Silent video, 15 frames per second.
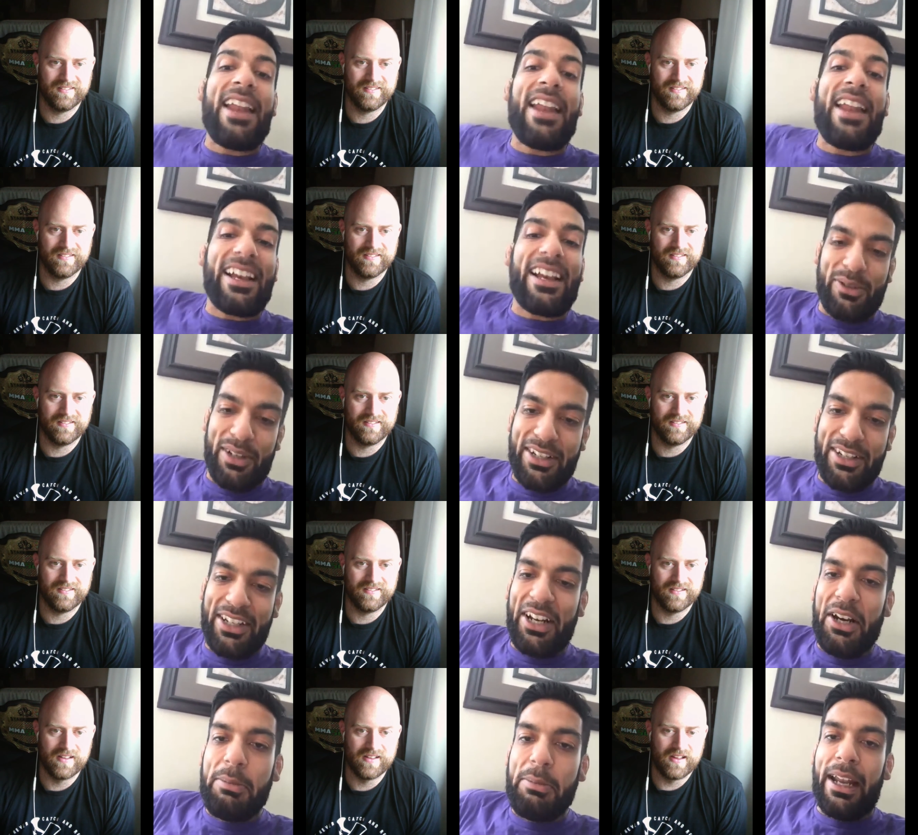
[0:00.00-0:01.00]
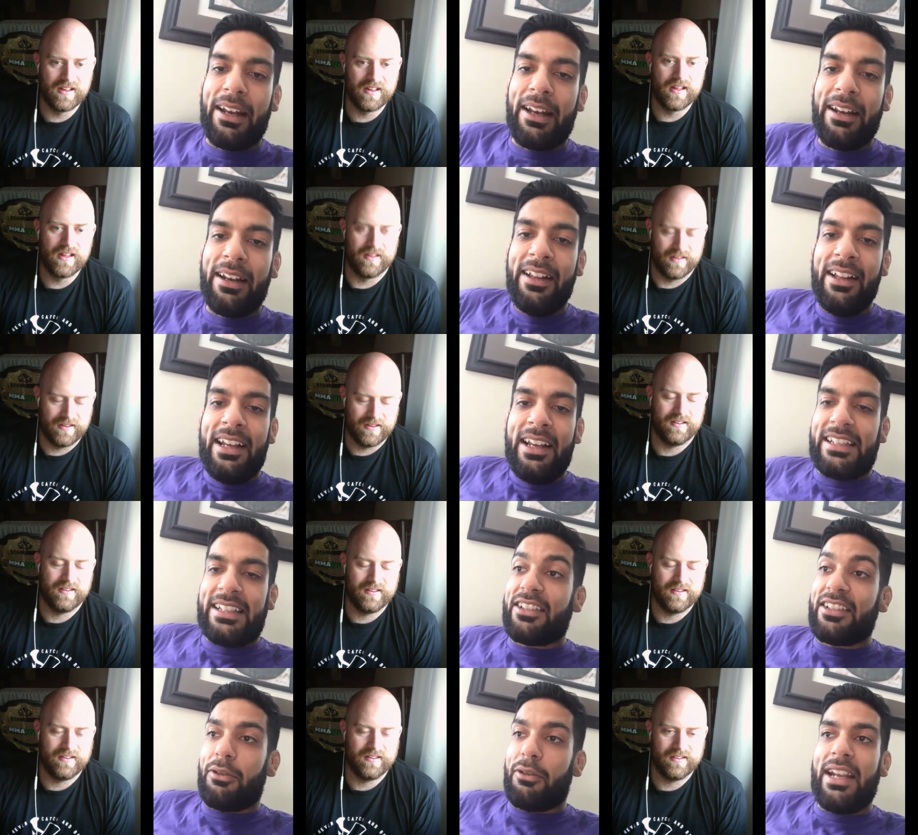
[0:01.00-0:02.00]
Speaker 1: on the next one, you know. But
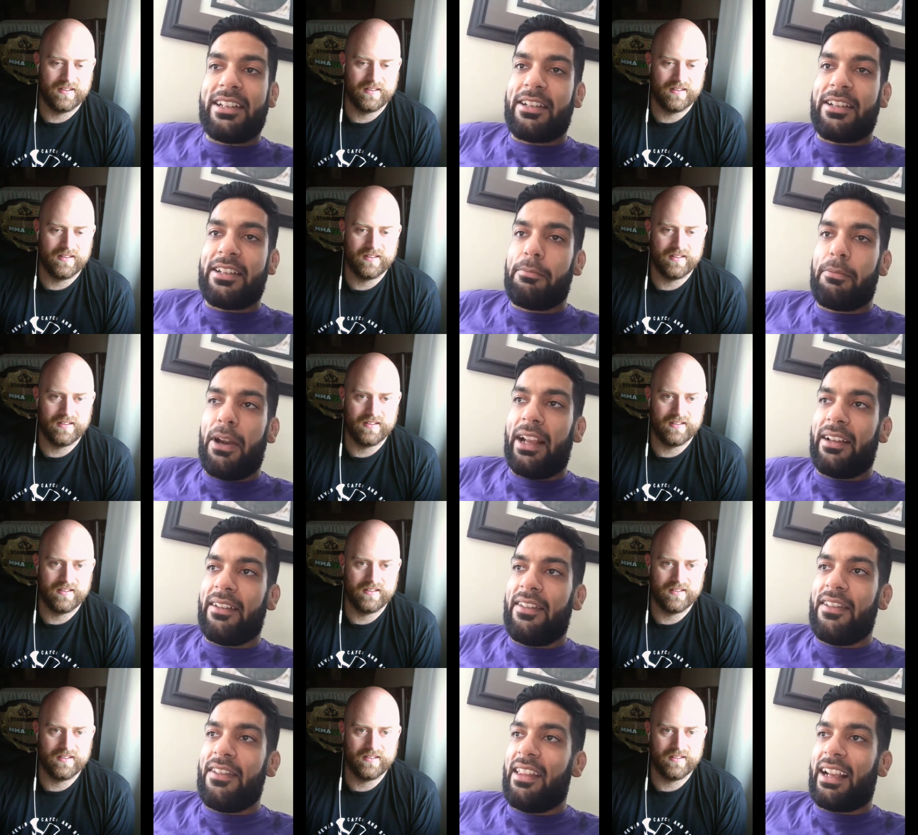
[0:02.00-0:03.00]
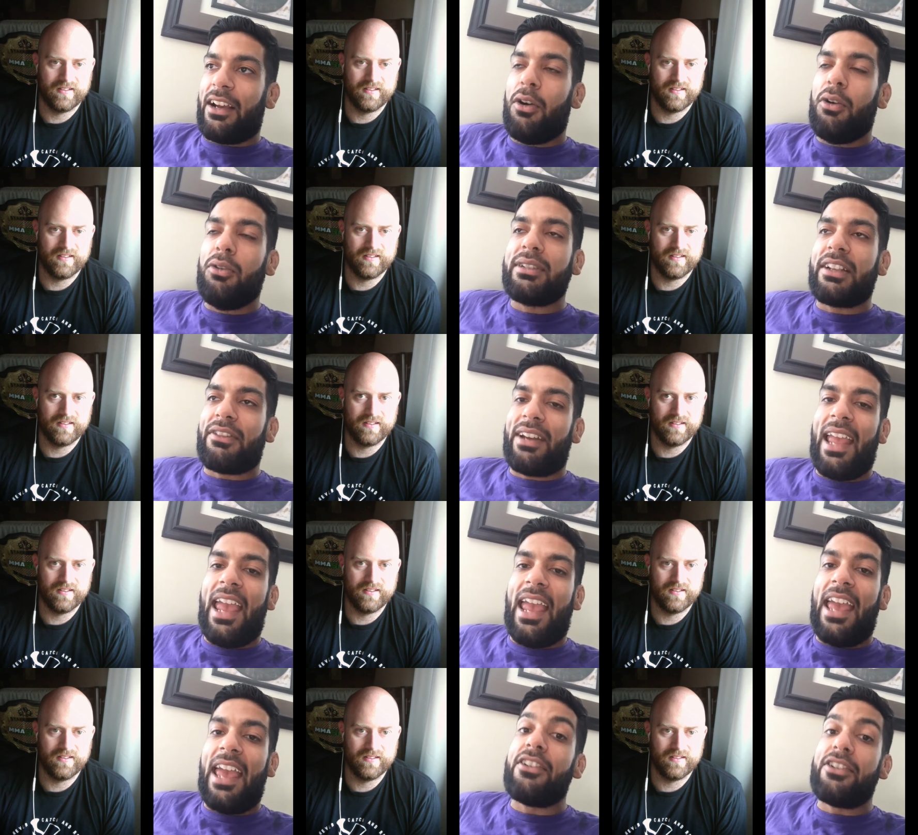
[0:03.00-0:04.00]
it's just great to bring like a whole
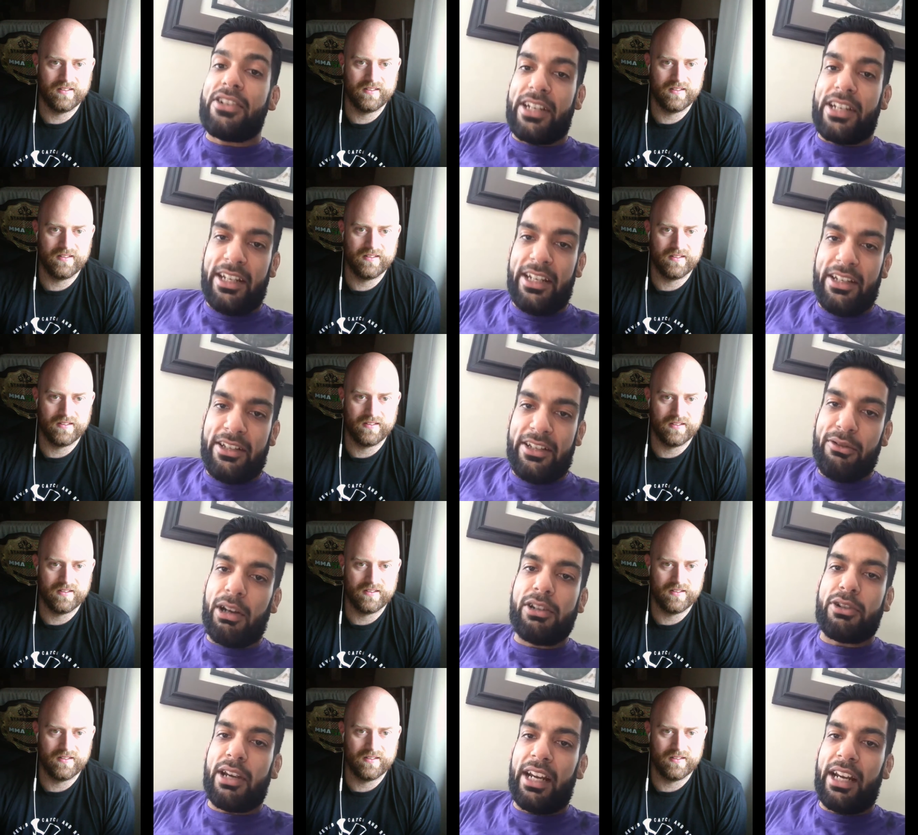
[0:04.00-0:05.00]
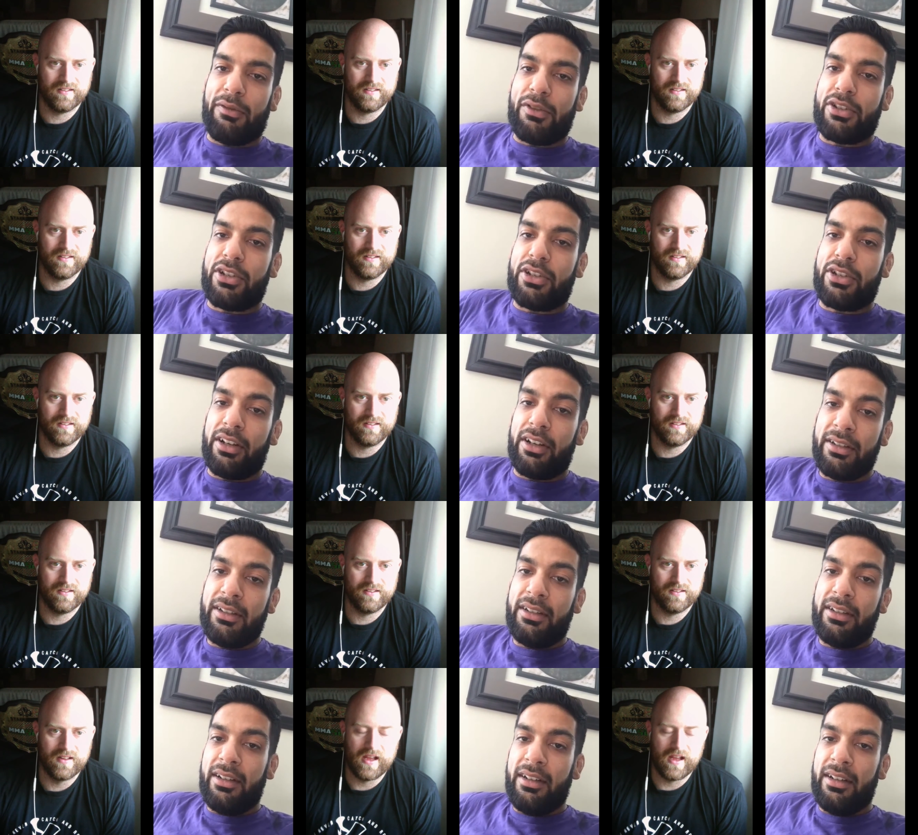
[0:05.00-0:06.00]
different energy to our training for sure.
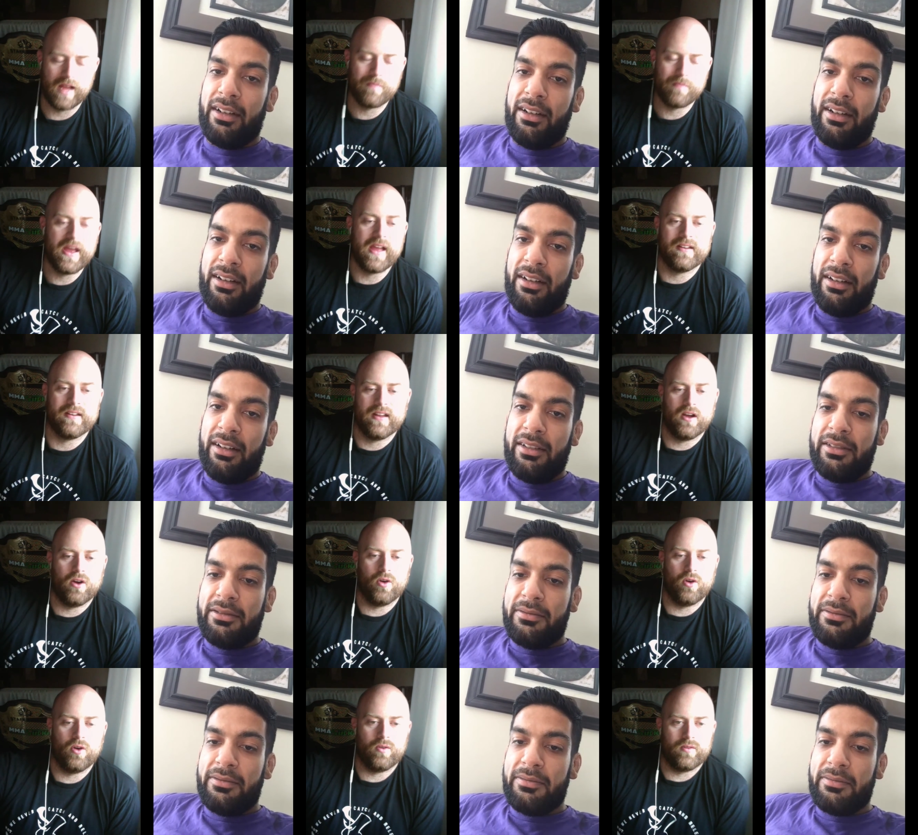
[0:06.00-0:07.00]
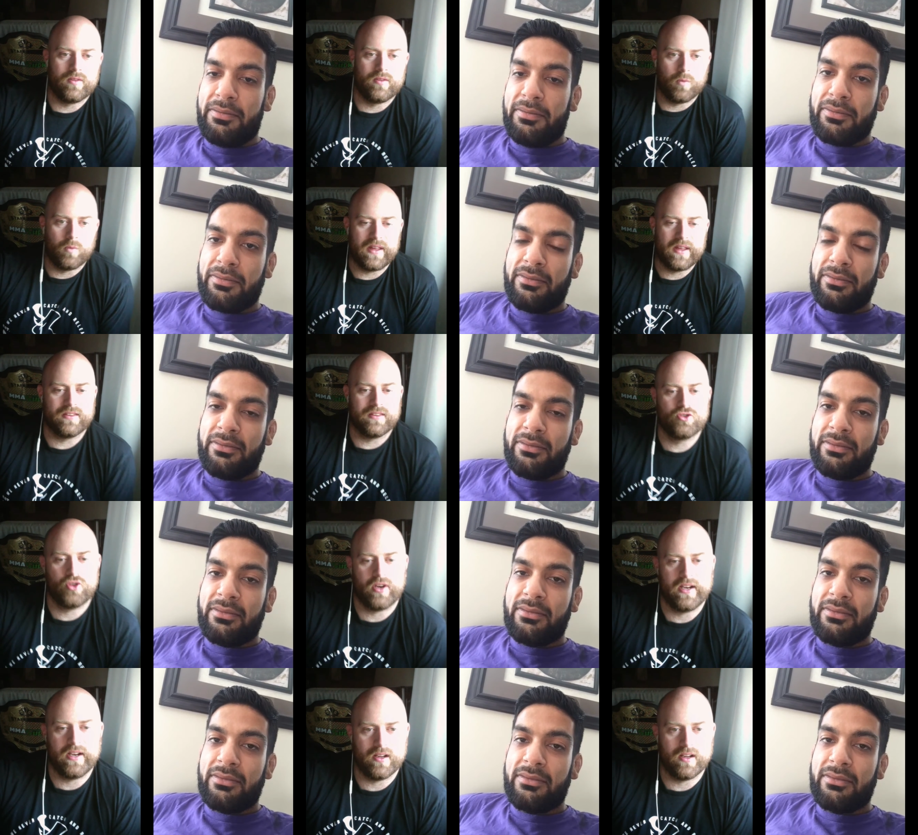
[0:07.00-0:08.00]
Speaker 2: I bet now the, with
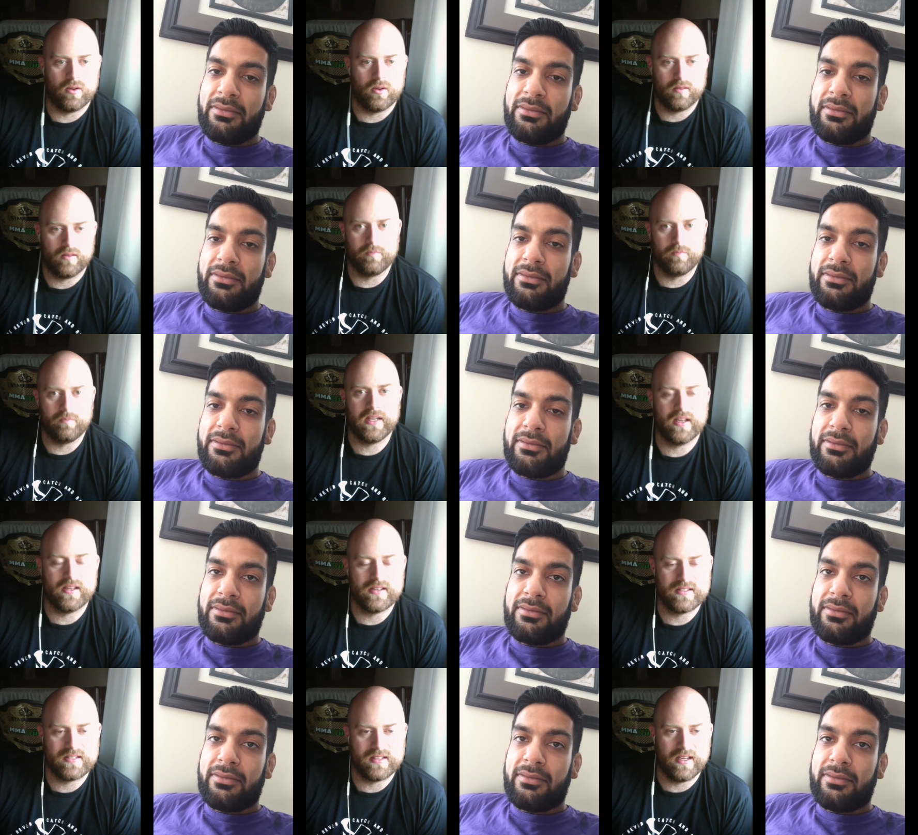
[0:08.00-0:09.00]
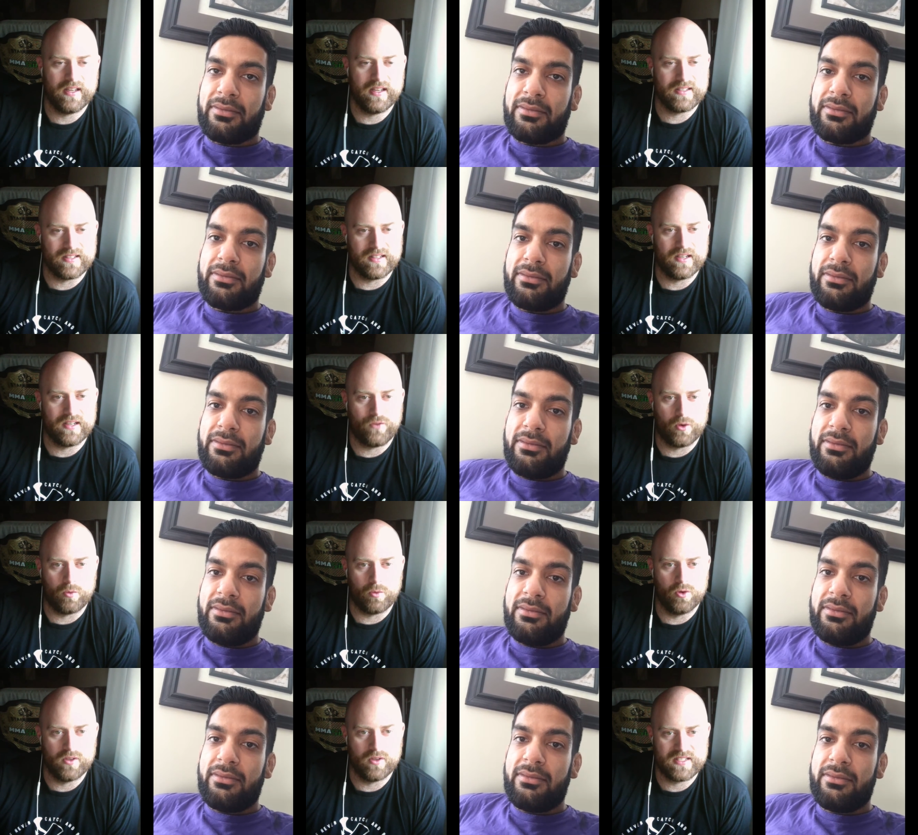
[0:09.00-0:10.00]
training because it is a different
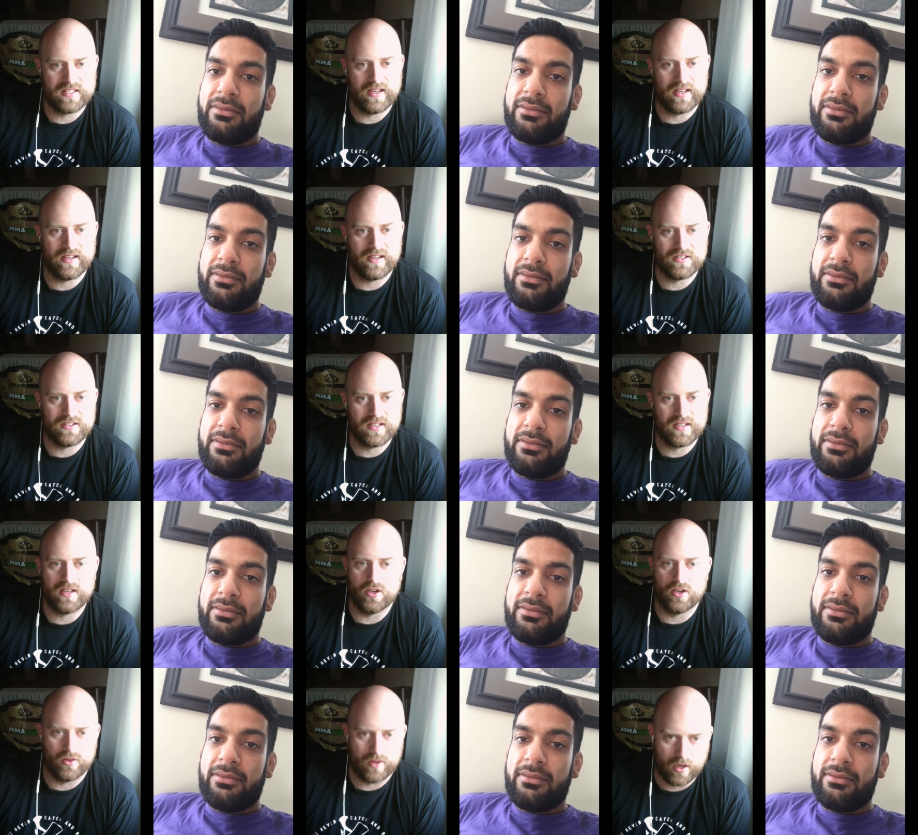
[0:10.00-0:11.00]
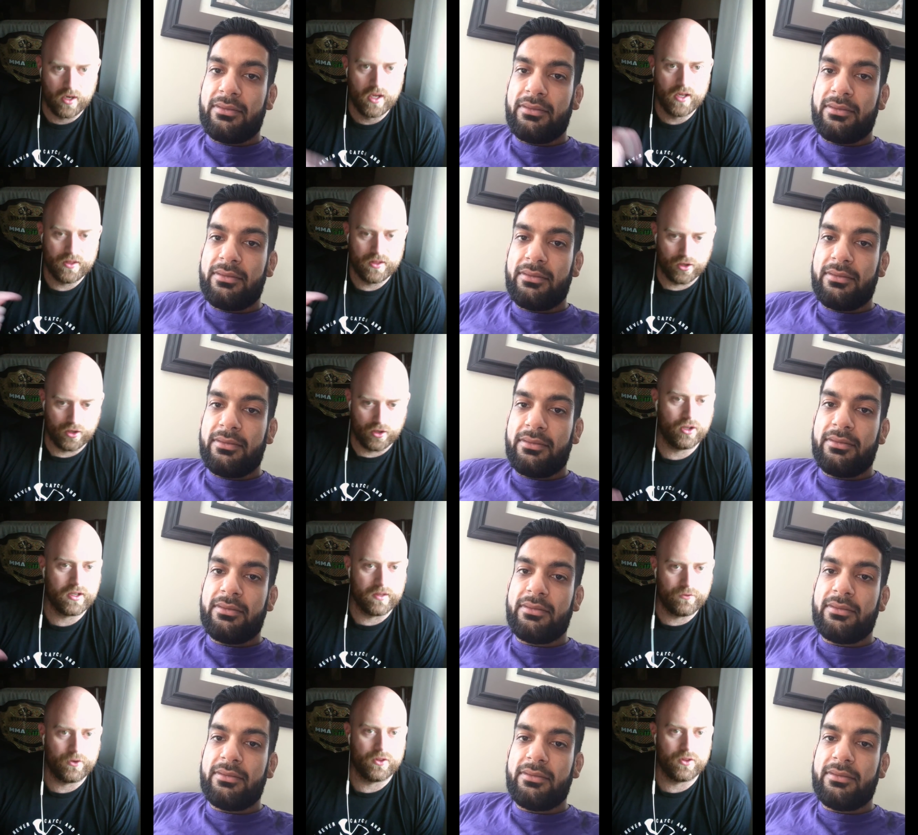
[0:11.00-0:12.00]
rule set, as you said. You know they're they're looking for